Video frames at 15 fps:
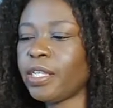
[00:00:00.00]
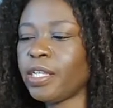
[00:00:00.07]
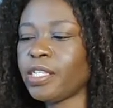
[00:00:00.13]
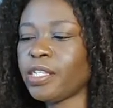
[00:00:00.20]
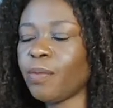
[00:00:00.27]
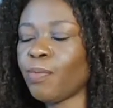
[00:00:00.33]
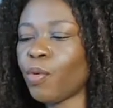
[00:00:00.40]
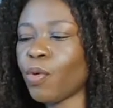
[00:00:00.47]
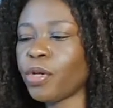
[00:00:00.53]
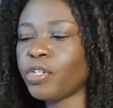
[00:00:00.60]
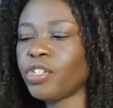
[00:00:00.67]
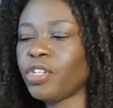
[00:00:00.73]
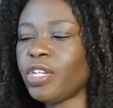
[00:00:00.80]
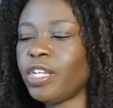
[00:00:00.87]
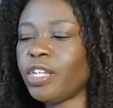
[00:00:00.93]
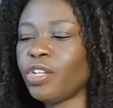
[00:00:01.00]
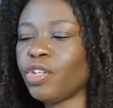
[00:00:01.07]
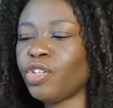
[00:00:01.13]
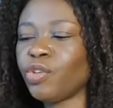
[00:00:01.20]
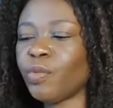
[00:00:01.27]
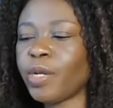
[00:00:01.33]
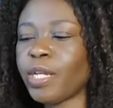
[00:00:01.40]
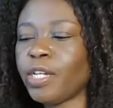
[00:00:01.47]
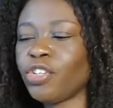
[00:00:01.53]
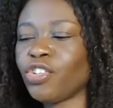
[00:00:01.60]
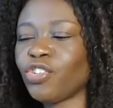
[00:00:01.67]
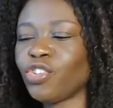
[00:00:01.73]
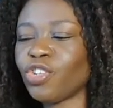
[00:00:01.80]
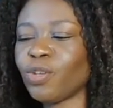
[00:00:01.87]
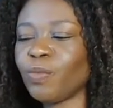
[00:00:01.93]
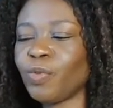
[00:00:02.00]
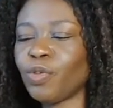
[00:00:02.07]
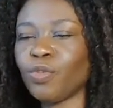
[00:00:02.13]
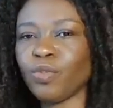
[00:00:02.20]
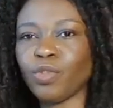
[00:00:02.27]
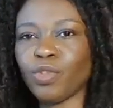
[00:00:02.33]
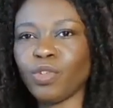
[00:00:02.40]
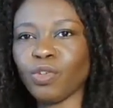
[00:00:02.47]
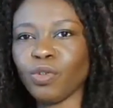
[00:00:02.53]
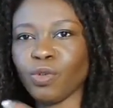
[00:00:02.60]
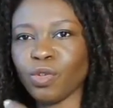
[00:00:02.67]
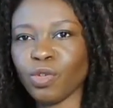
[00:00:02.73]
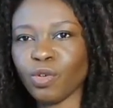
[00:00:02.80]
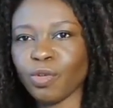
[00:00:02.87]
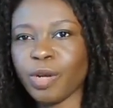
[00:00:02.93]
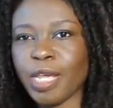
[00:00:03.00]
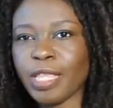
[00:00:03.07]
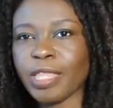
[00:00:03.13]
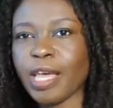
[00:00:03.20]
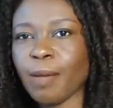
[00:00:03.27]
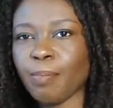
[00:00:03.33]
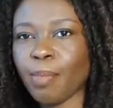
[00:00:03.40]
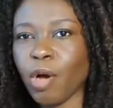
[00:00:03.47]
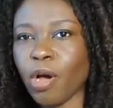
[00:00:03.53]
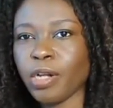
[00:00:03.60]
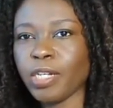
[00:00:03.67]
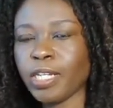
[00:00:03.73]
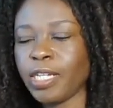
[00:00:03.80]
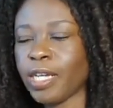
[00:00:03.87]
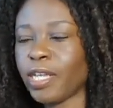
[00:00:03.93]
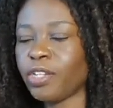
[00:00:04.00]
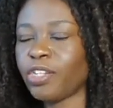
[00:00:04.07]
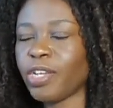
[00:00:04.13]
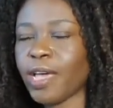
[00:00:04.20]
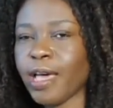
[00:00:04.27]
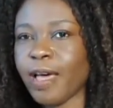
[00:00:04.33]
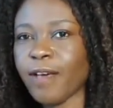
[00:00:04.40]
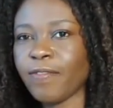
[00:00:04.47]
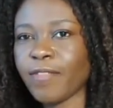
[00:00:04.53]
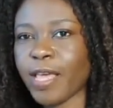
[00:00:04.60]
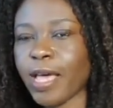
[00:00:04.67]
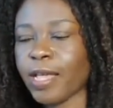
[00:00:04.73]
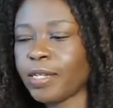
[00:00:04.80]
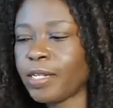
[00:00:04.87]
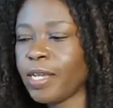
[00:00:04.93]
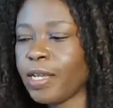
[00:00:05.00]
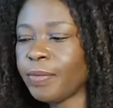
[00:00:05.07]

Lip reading: it's important to heal your relationship, to create that bond again, to have that